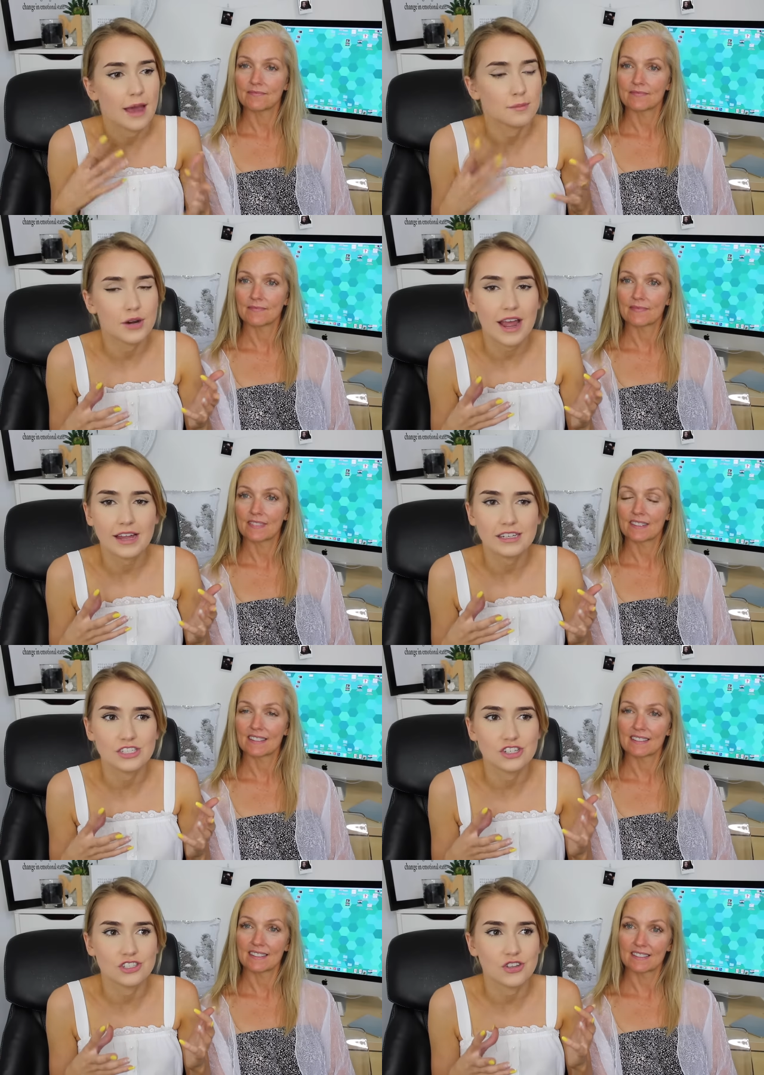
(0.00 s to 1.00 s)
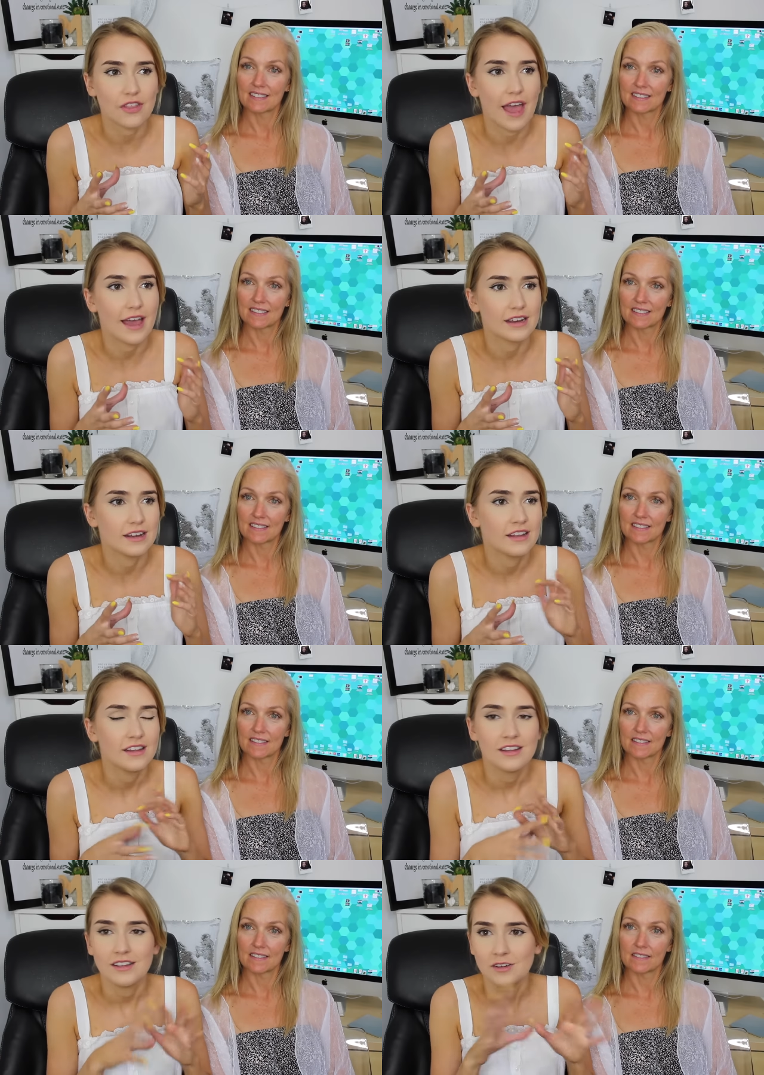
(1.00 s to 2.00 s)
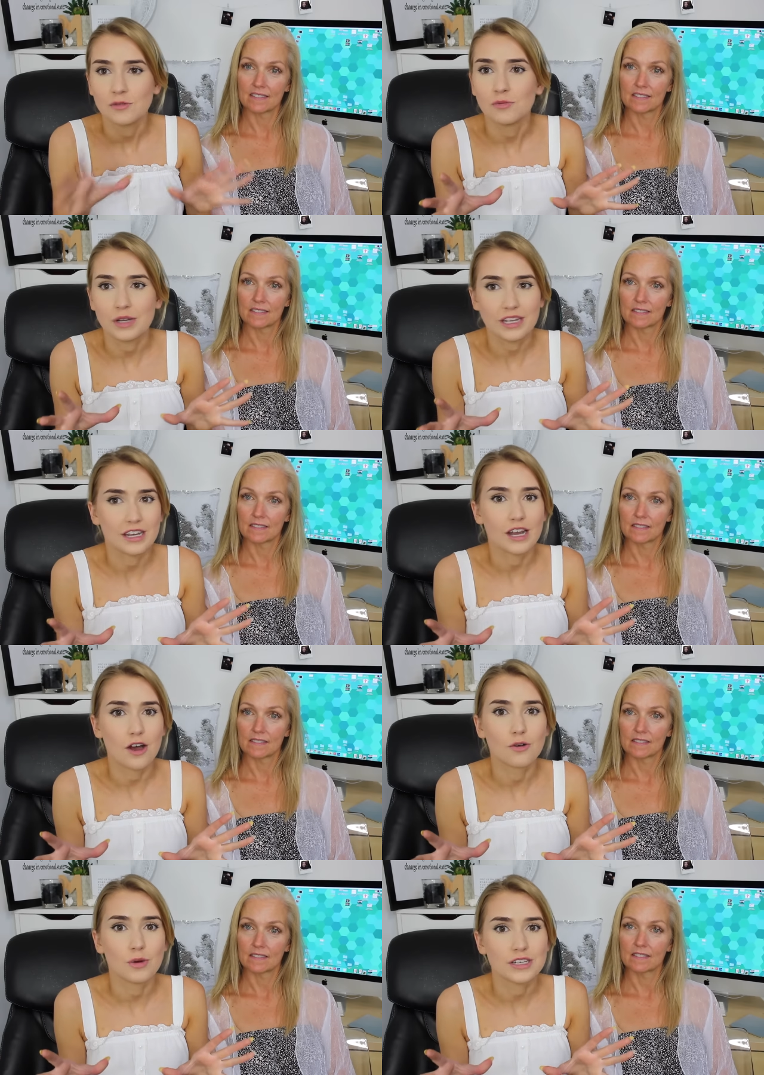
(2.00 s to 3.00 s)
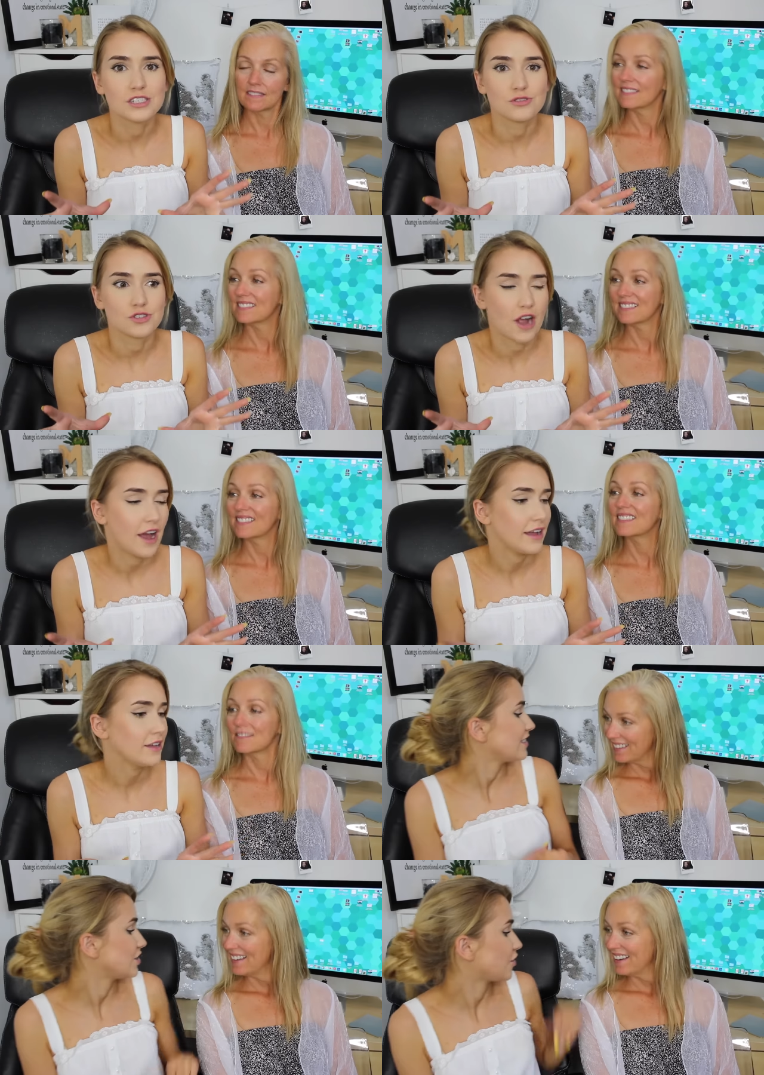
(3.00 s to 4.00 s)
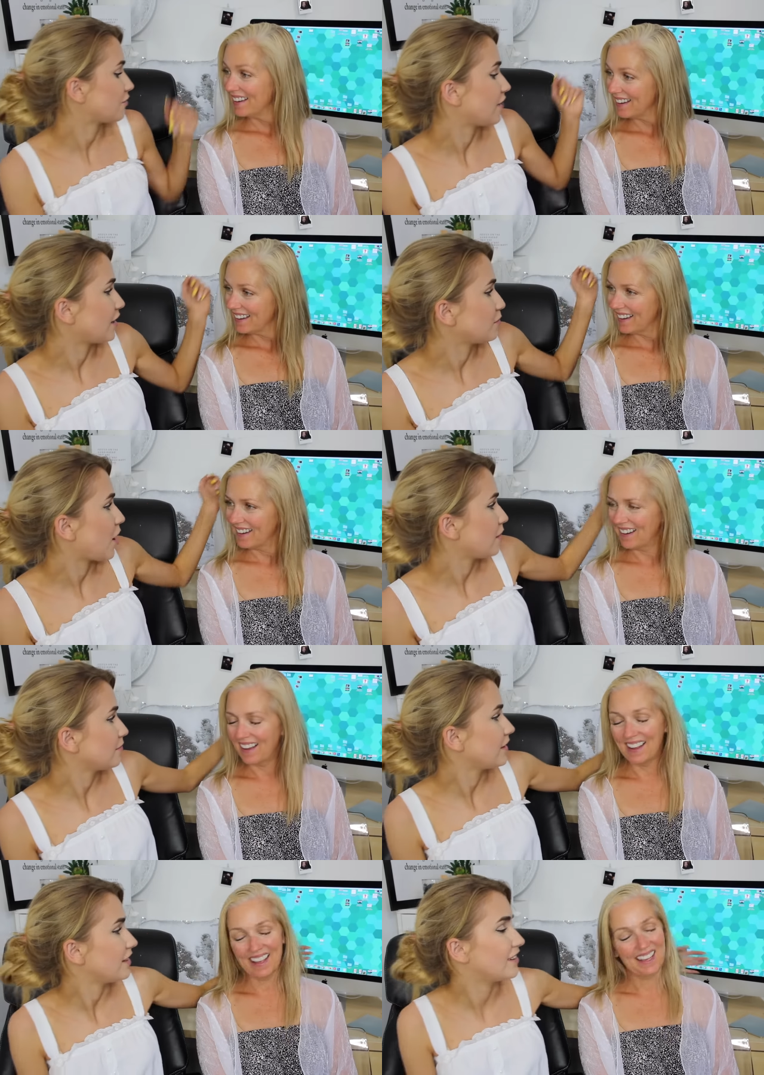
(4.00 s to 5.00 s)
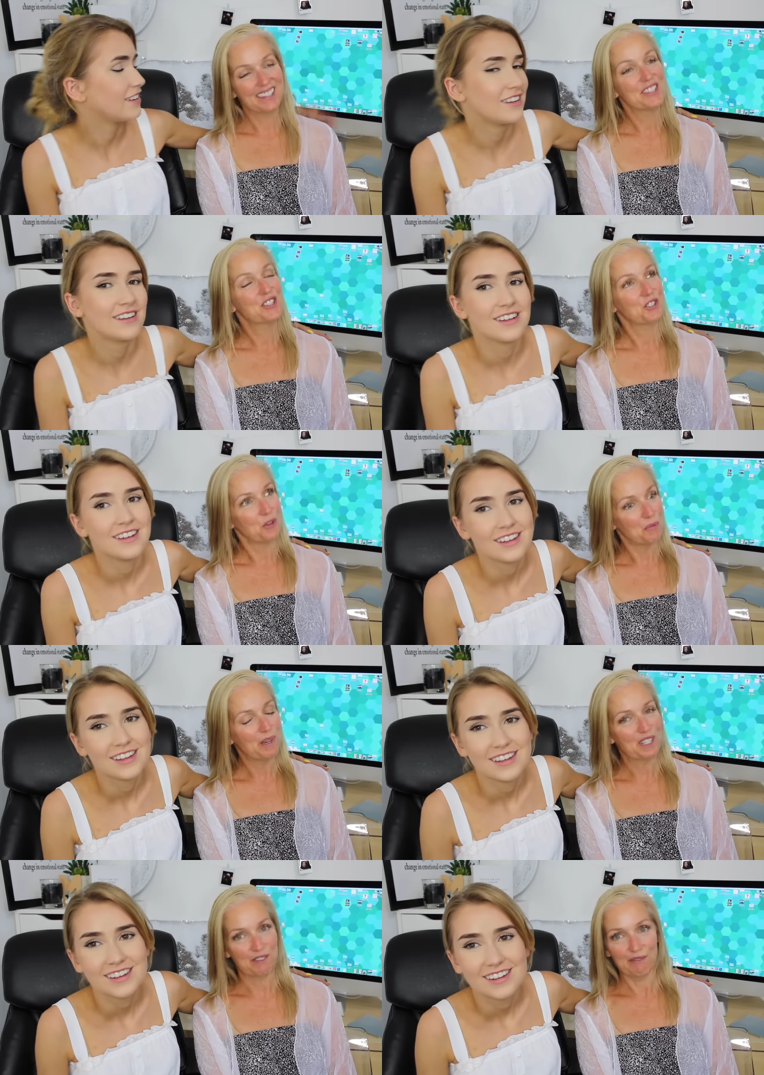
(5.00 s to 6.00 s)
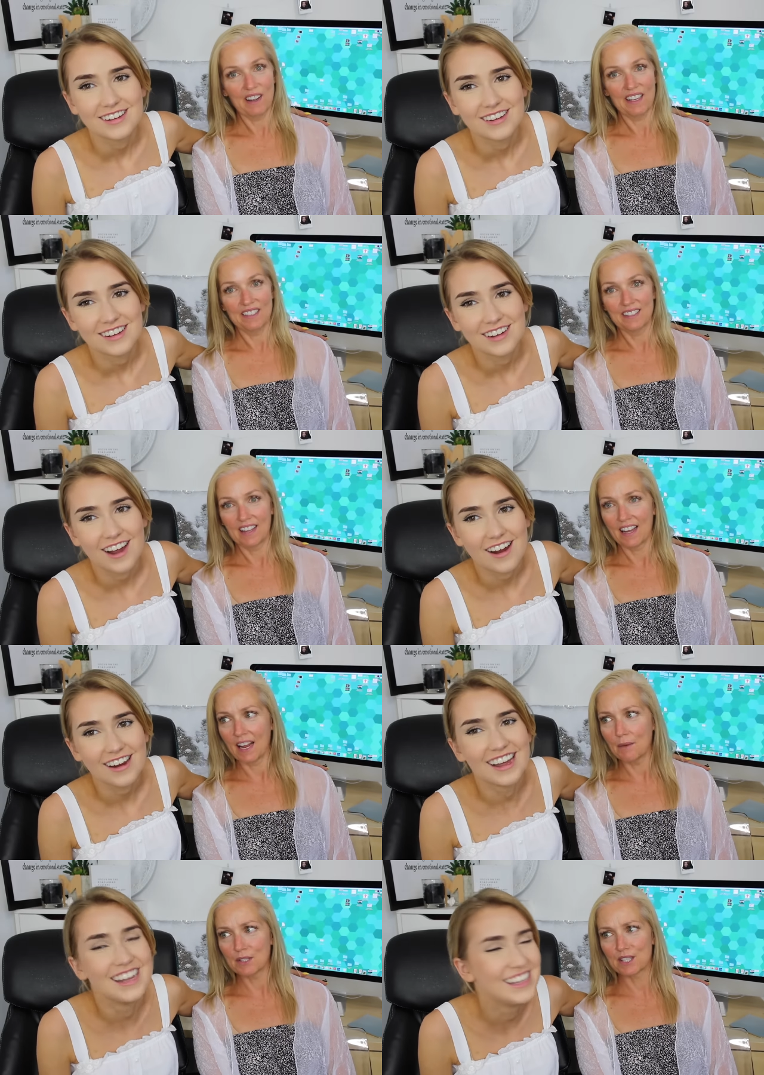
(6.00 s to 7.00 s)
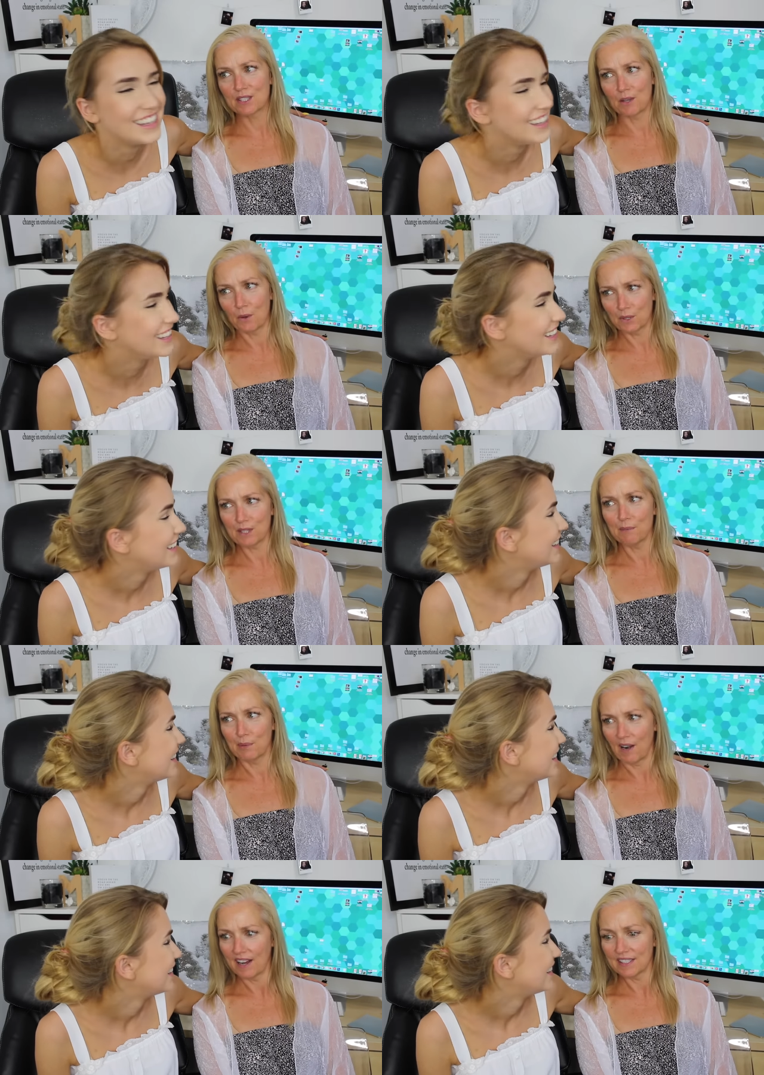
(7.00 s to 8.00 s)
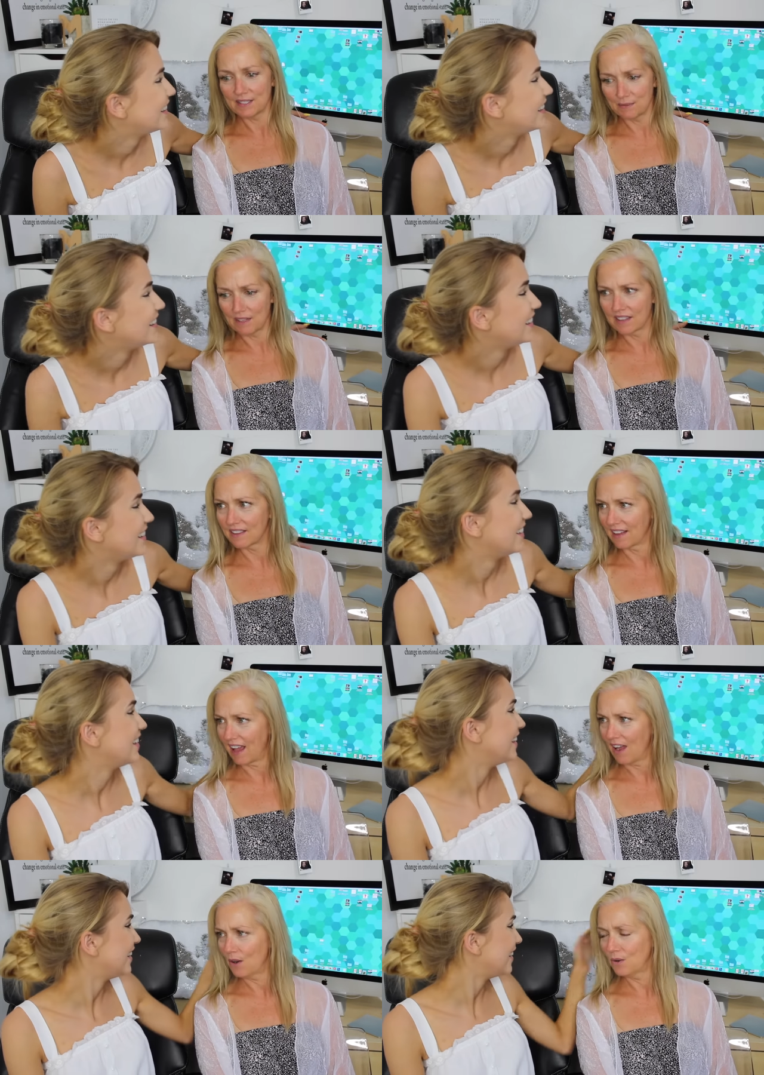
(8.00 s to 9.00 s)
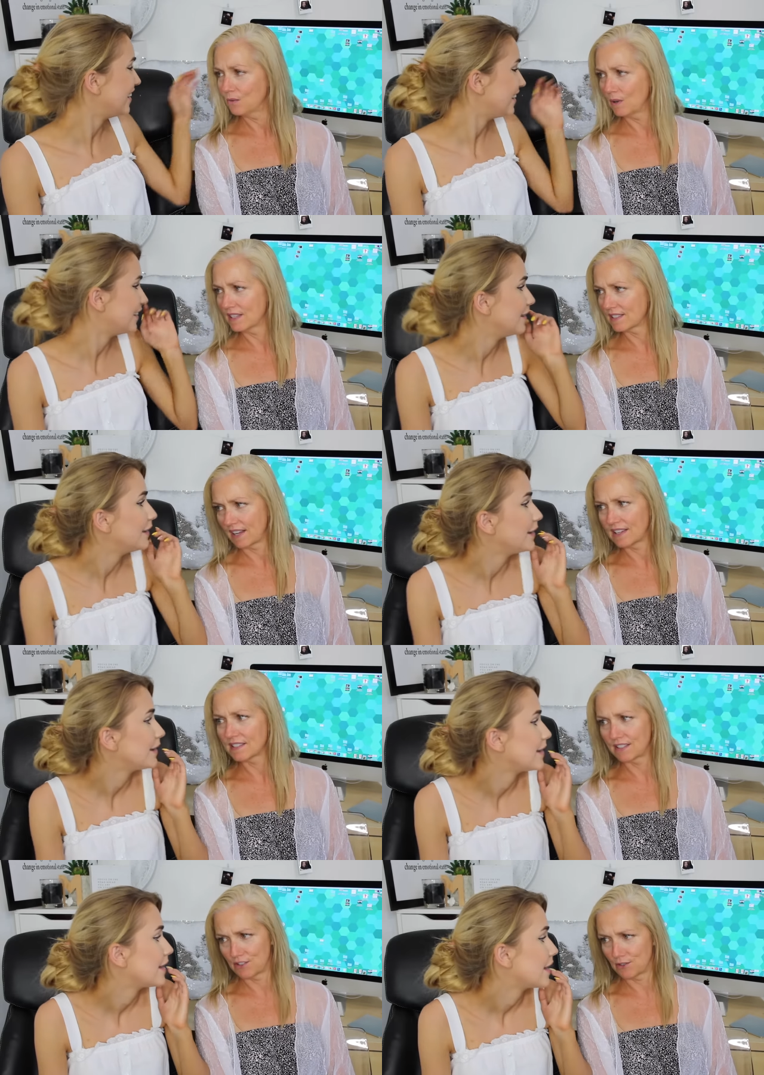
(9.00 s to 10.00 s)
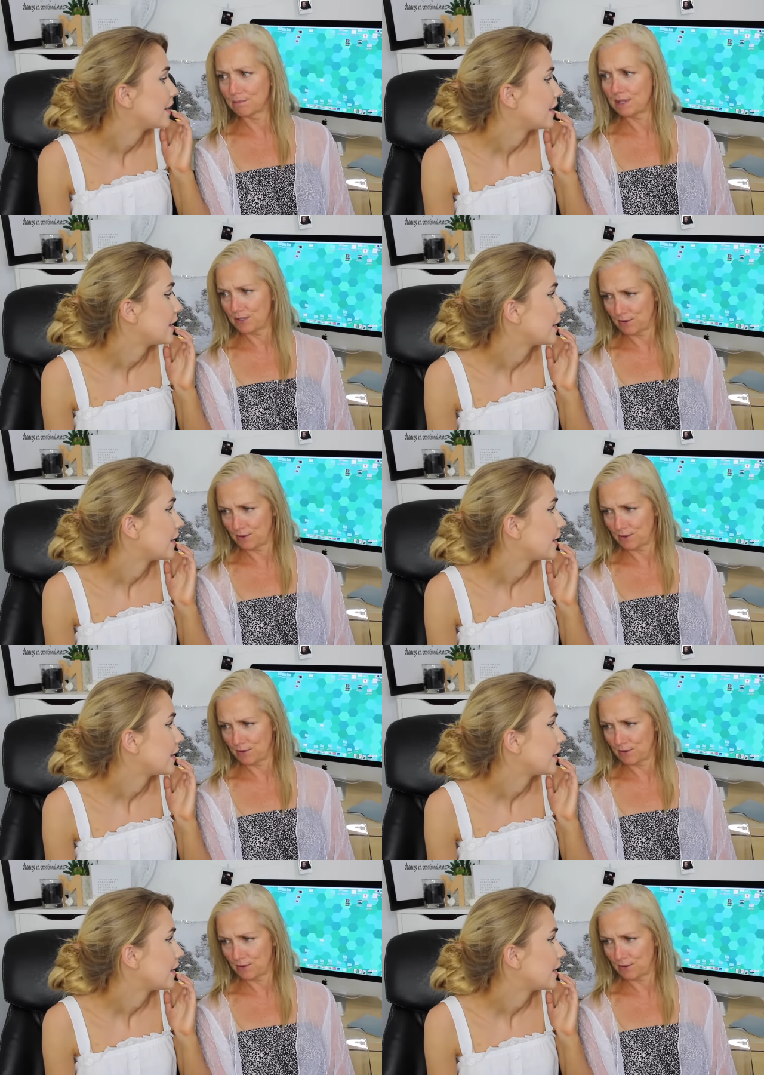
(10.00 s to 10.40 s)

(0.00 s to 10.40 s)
Speaker 1: that brand, just so that we can know what to try. Did you have fun, Mom?
Speaker 2: I had so much fun. And I was so surprised with how one size can be